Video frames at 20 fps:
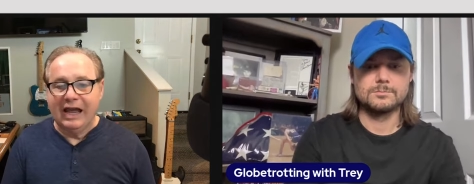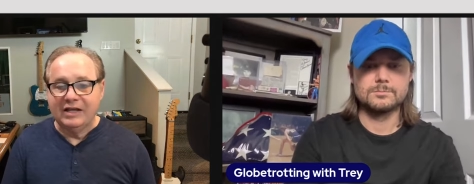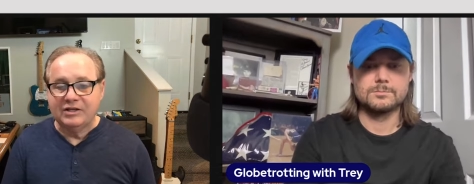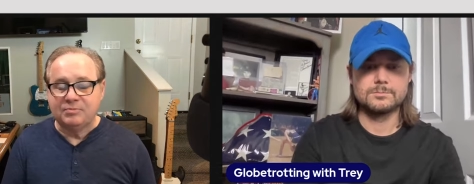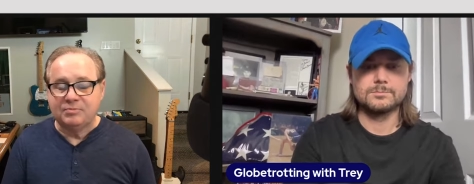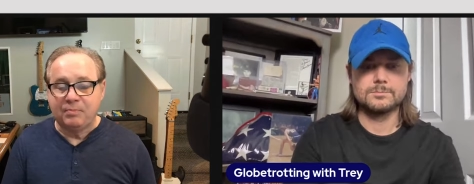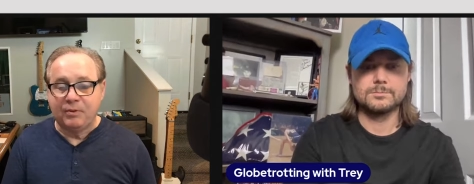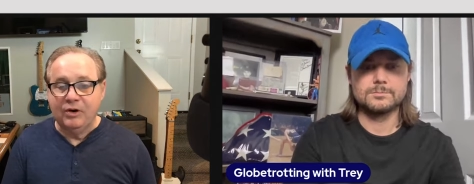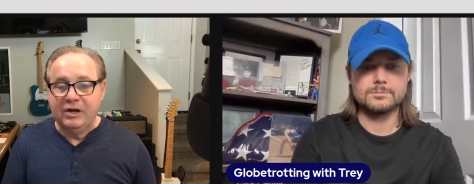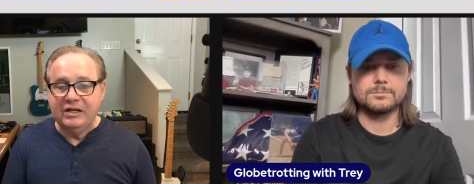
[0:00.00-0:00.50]

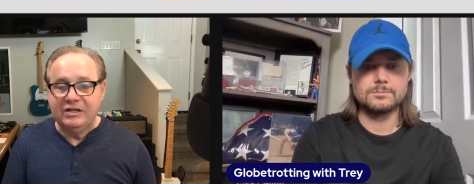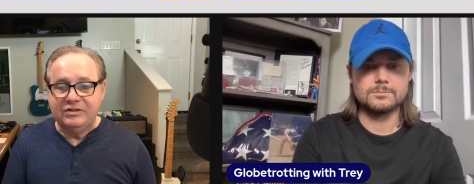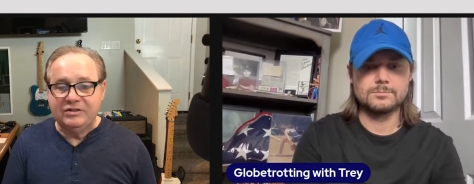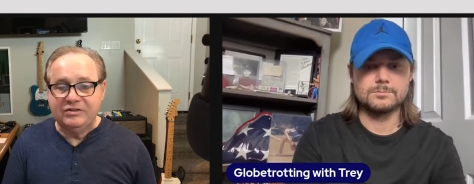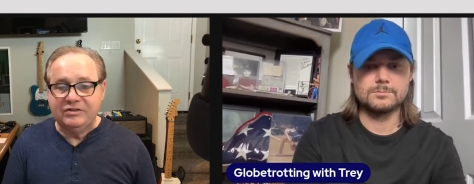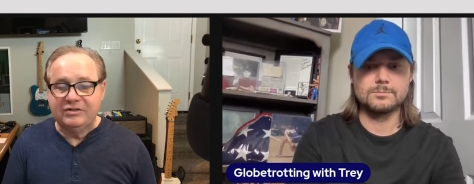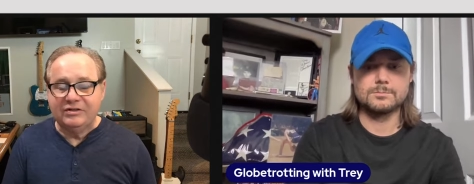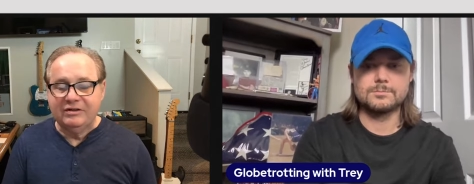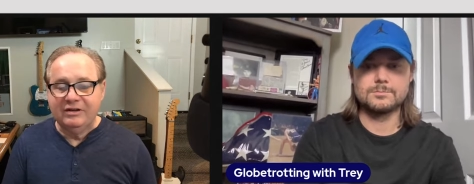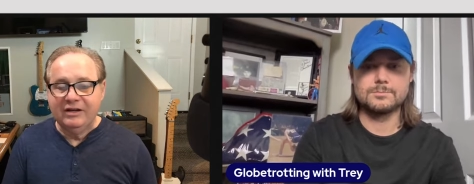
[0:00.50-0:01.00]
Speaker 1: as
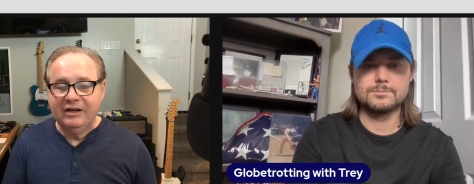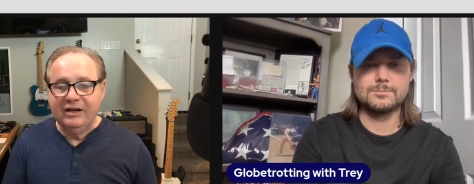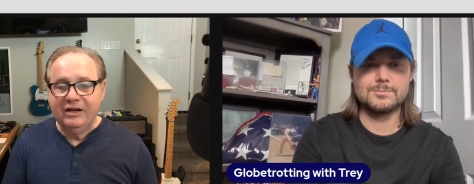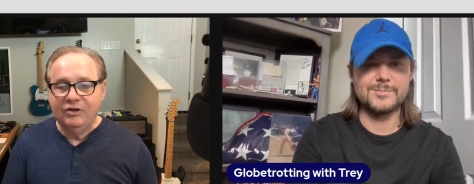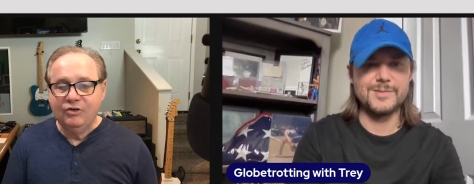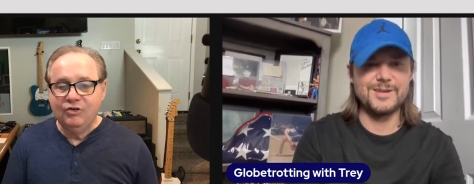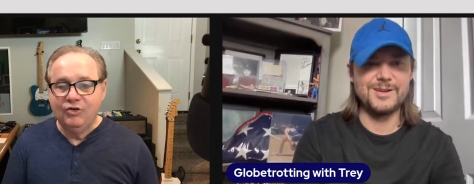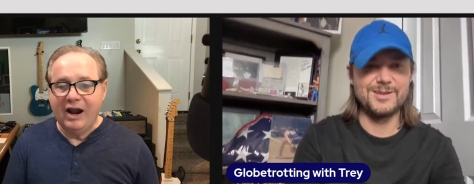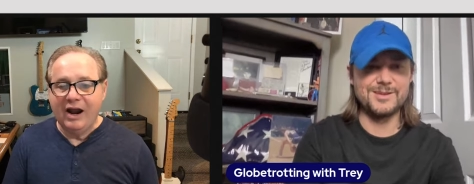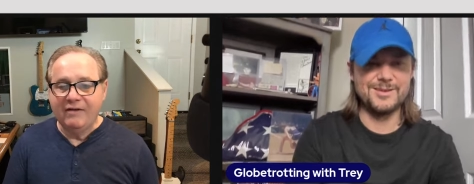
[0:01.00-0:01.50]
priests
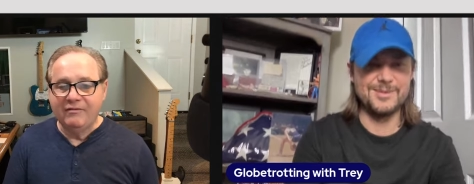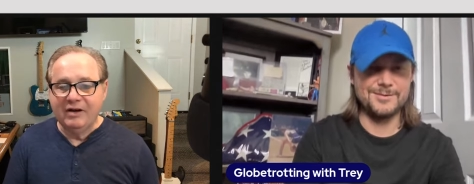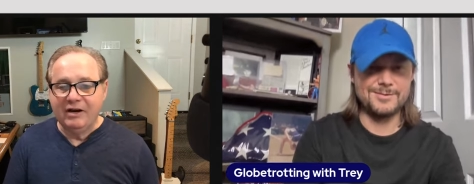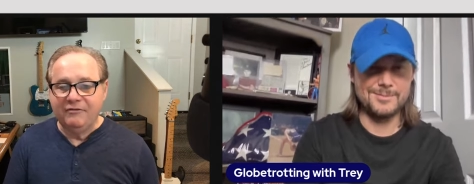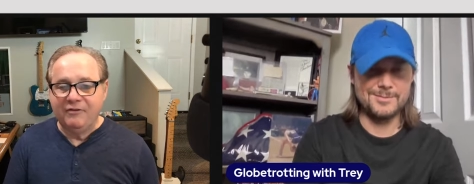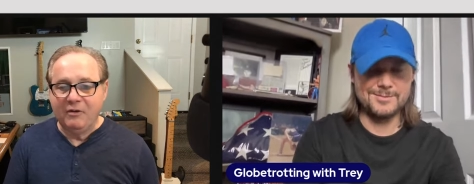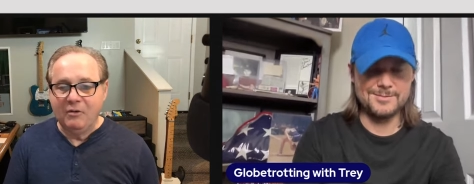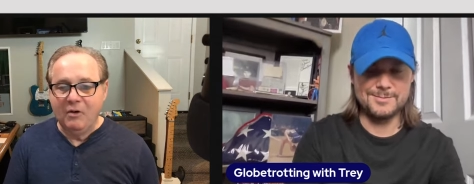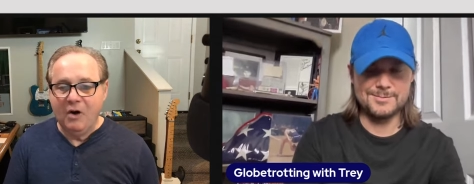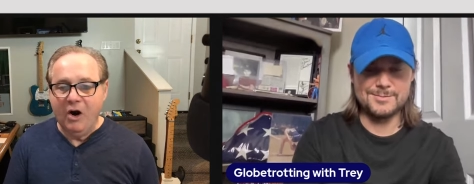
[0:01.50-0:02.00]
driving a
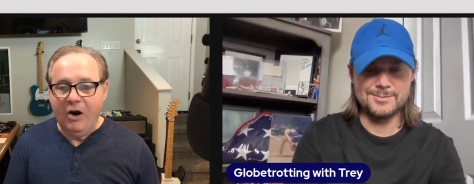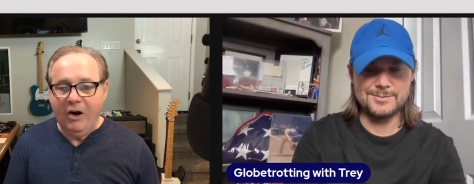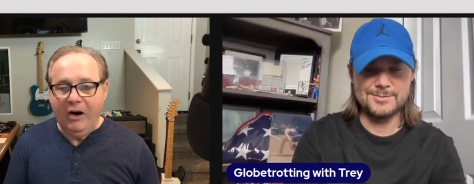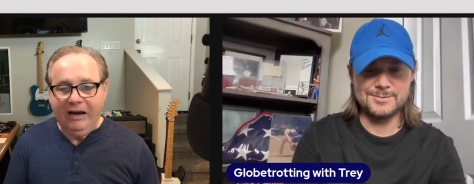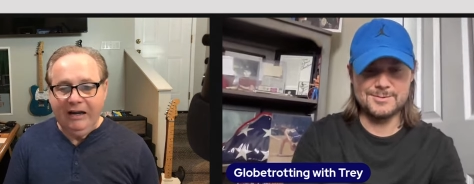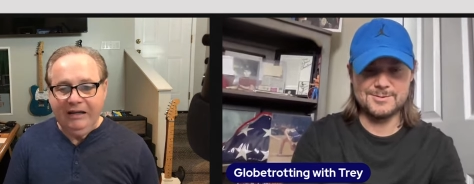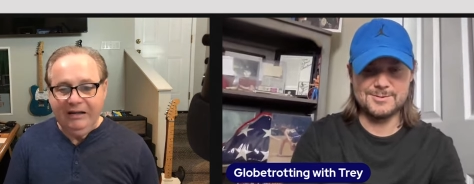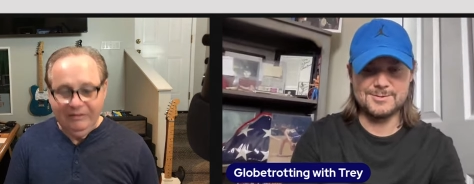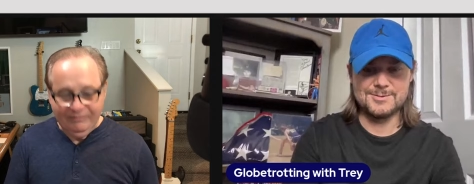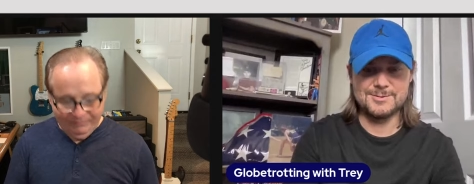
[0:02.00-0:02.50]

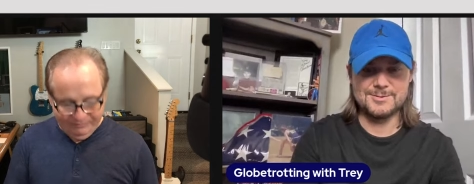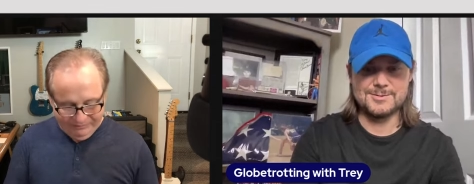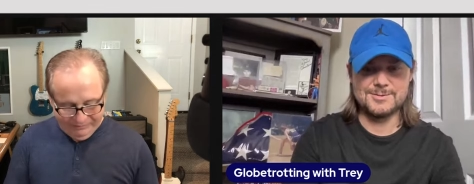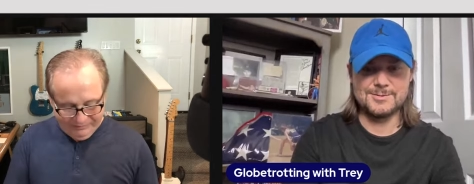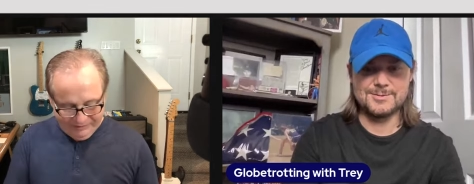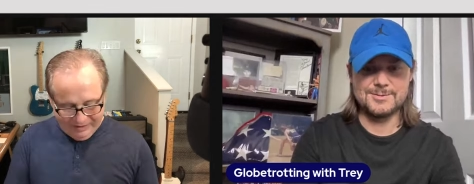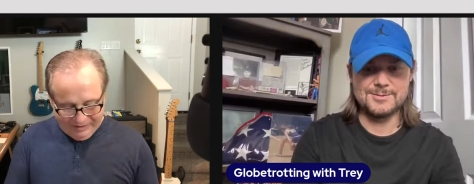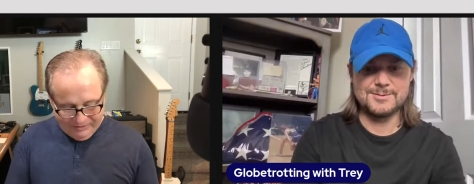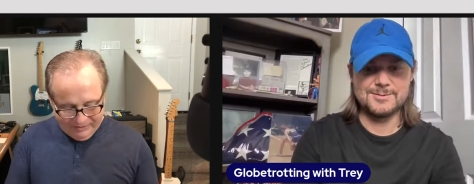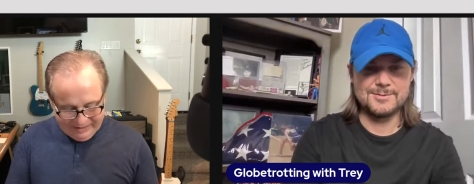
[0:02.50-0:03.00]
Ferrari
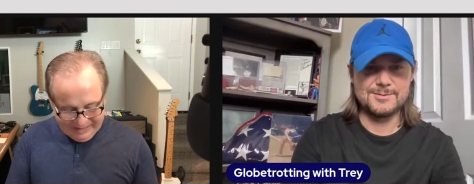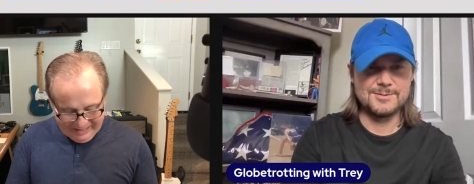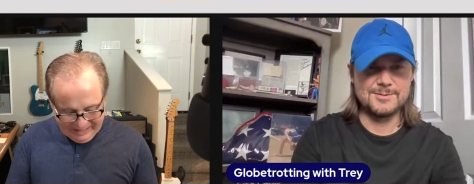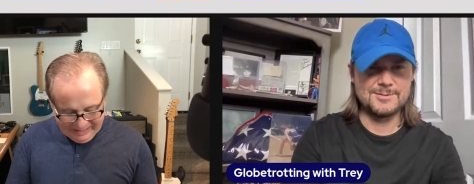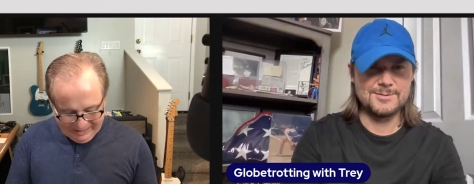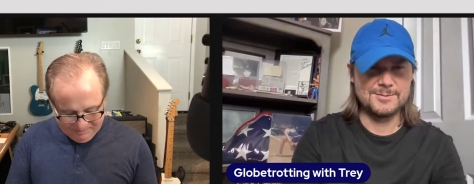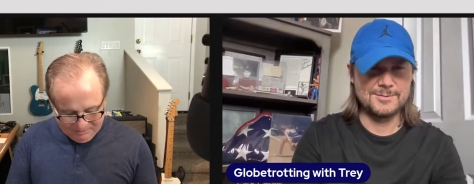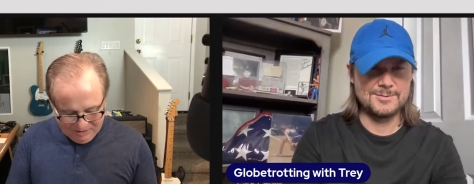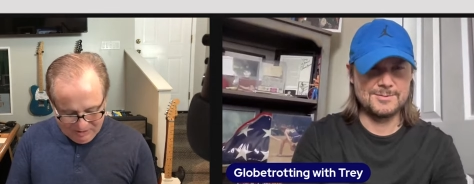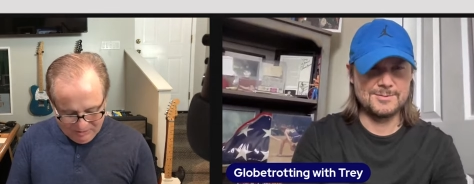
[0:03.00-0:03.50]
in the
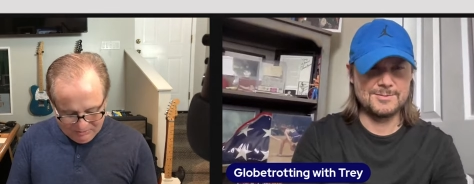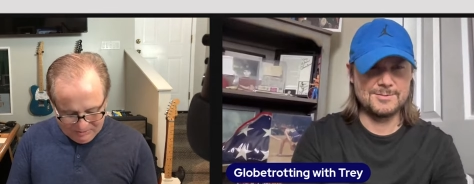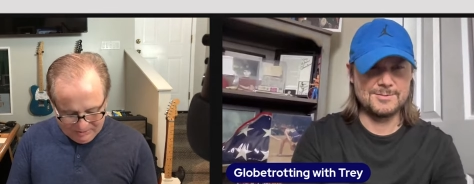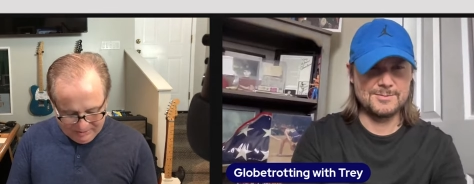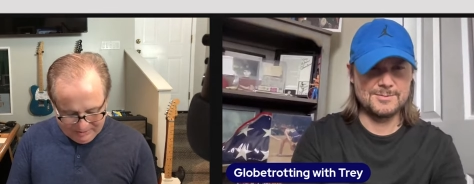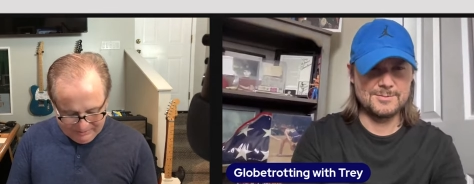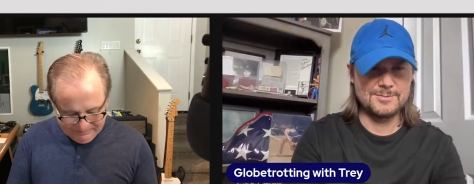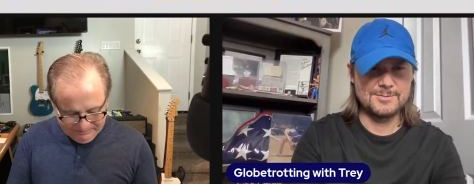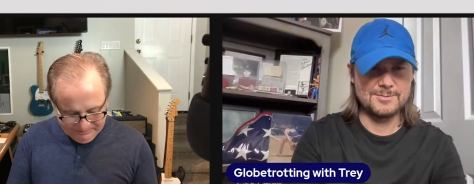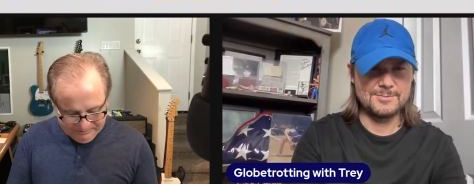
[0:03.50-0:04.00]
Cannonball
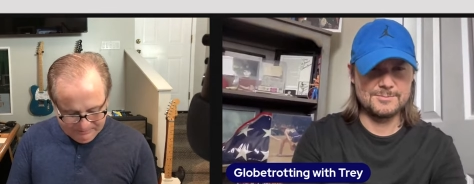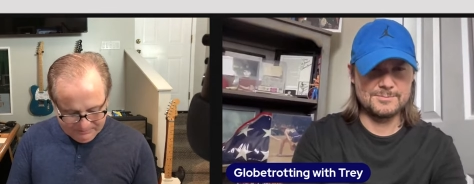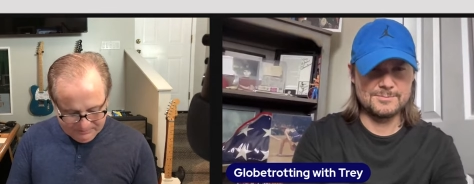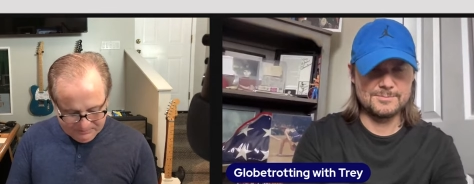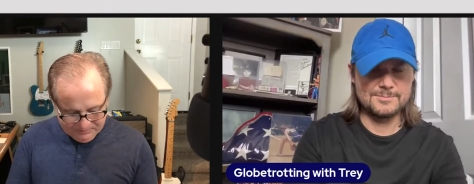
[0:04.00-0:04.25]
Run.